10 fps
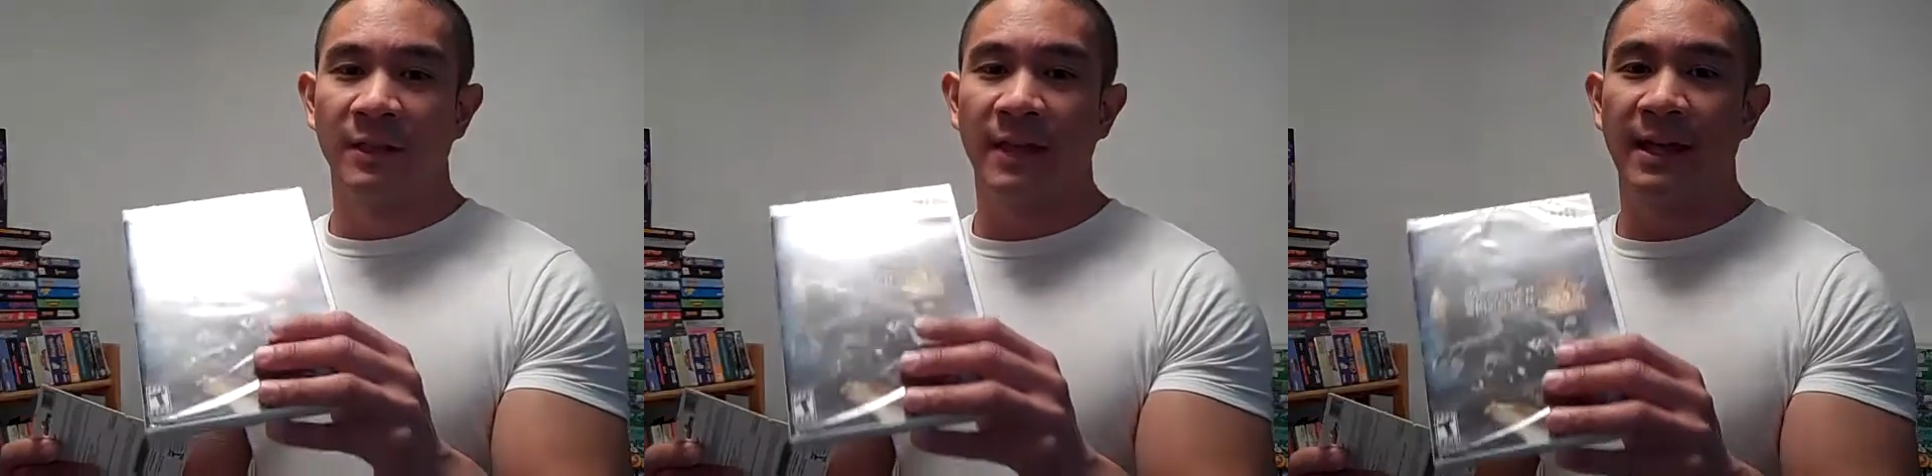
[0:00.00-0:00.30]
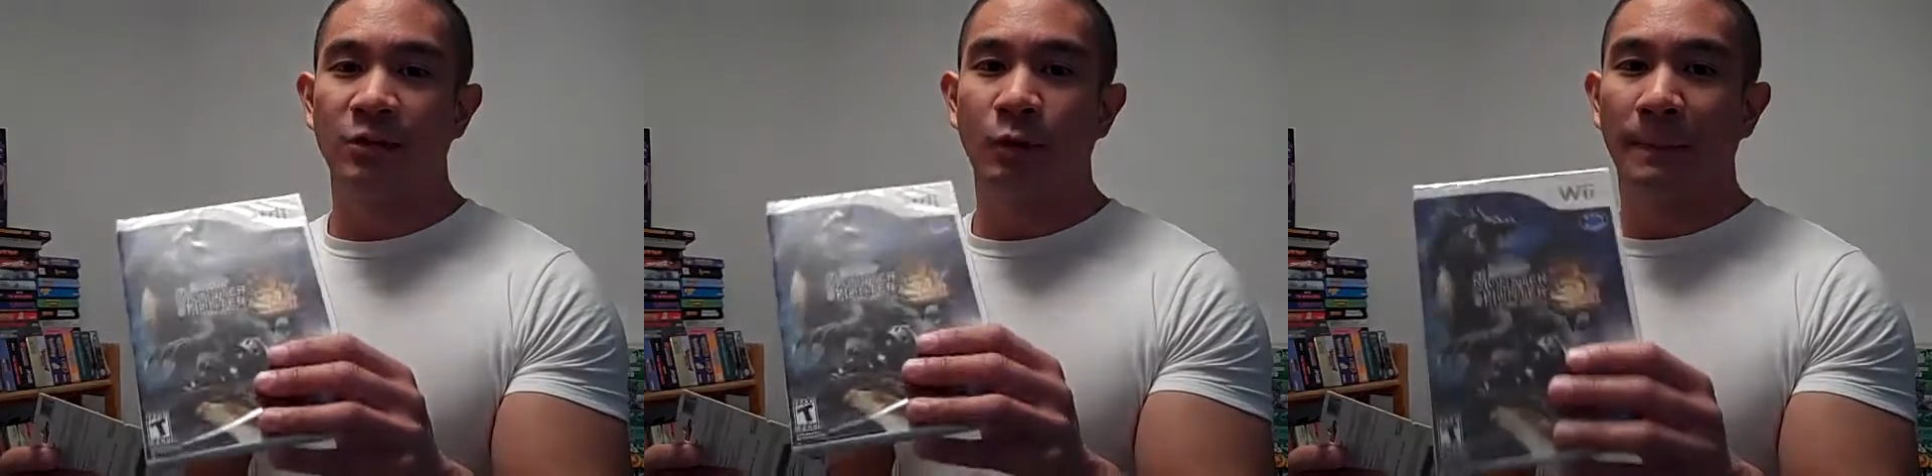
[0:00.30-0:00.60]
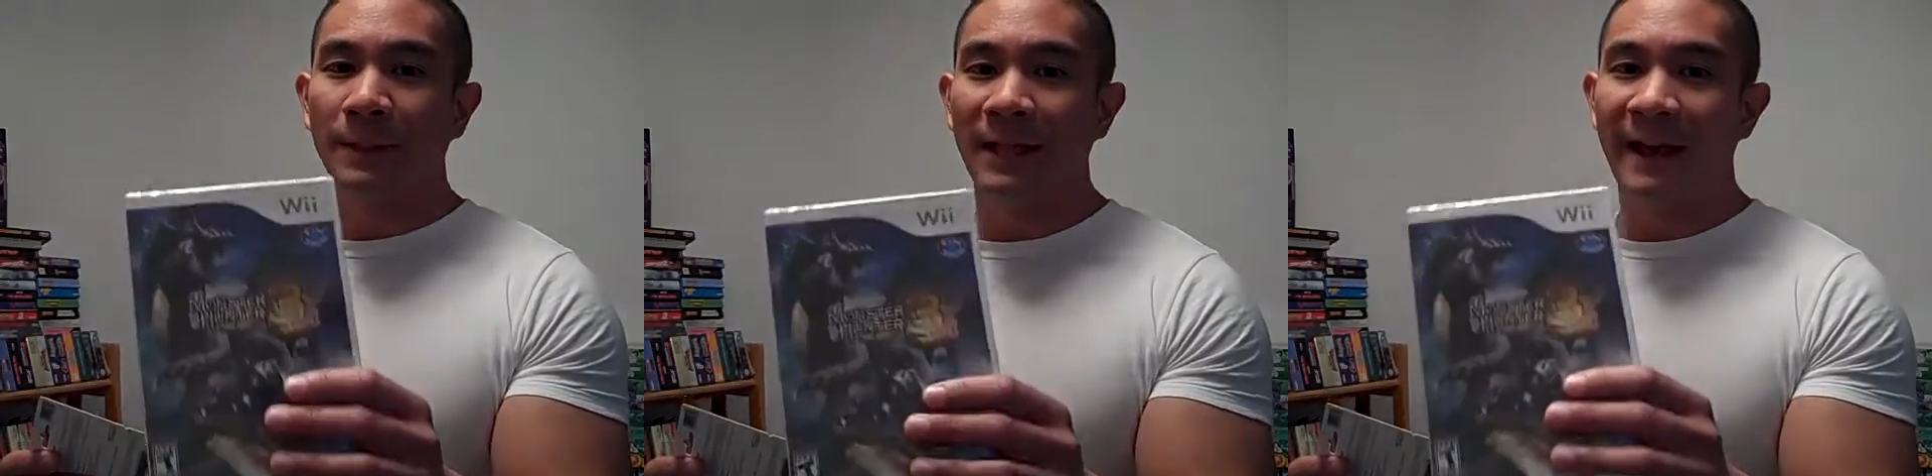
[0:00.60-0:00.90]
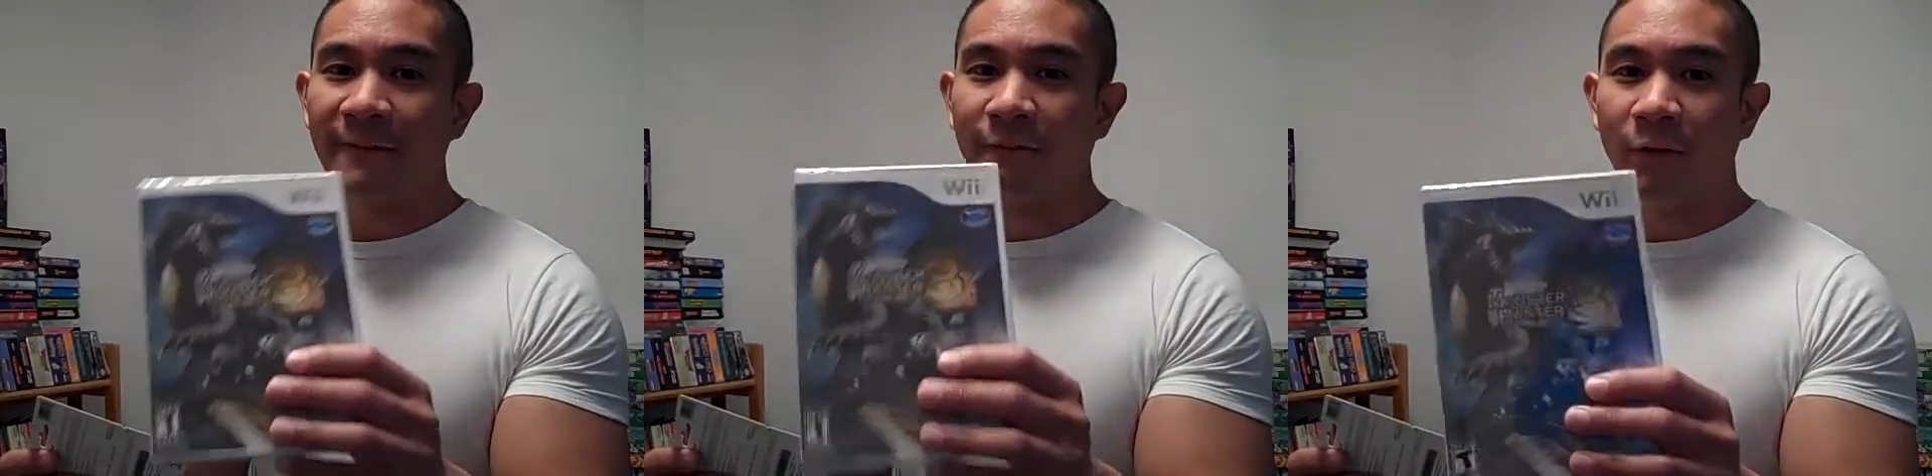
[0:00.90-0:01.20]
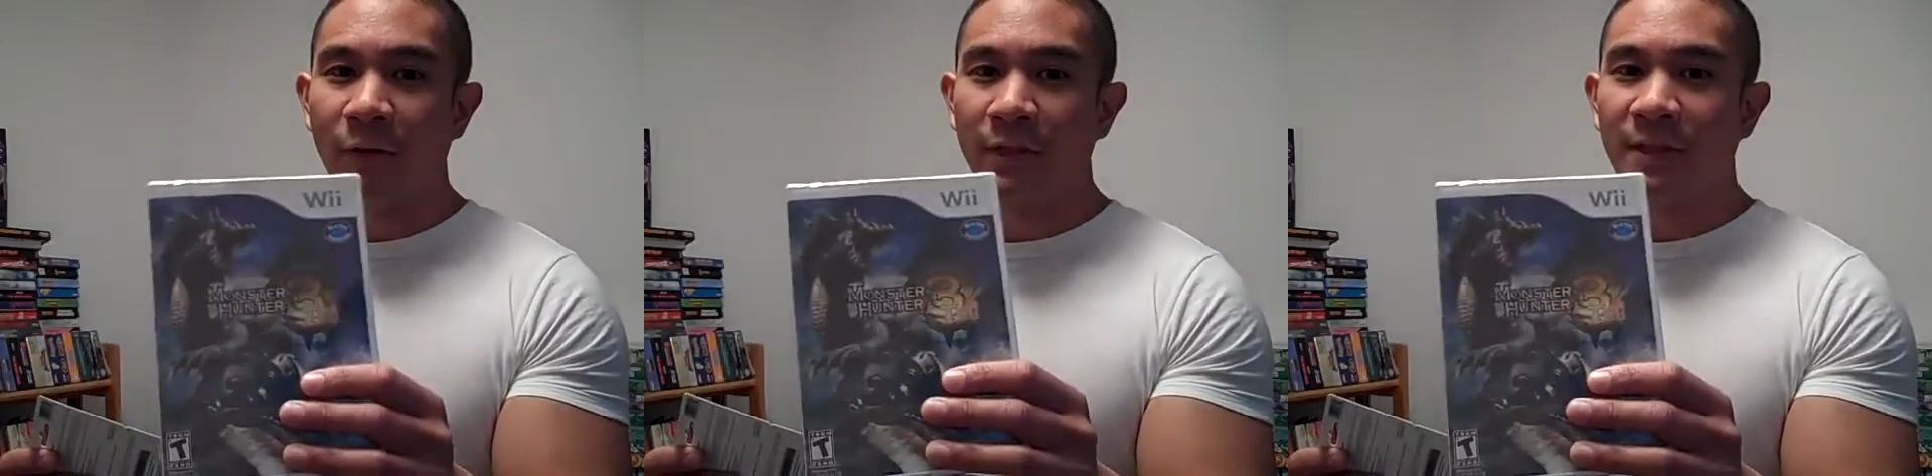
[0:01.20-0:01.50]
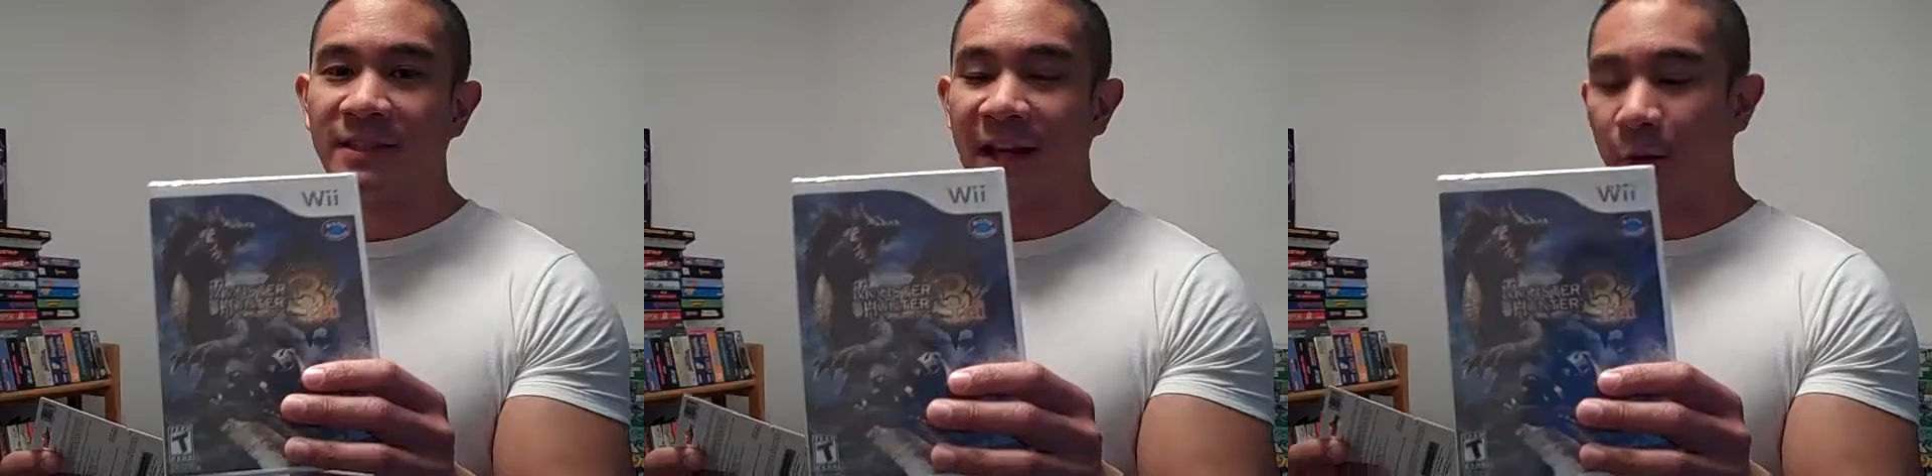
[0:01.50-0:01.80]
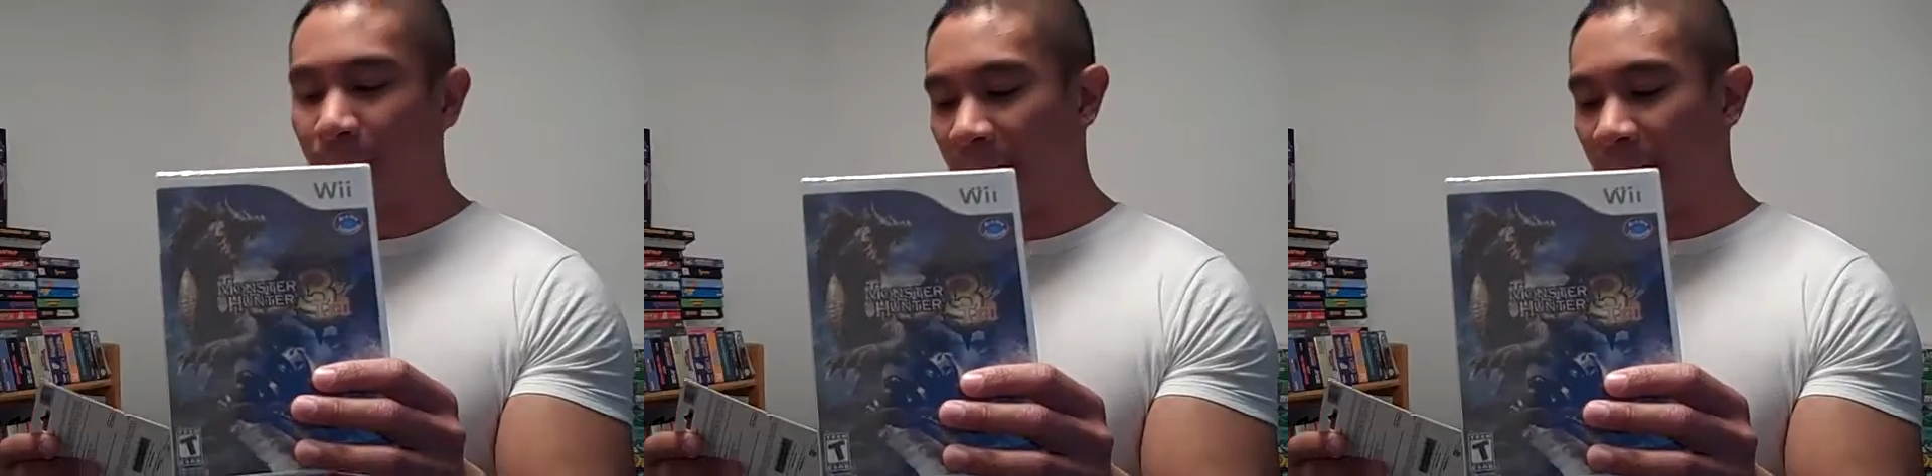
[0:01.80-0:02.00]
that you apply for the down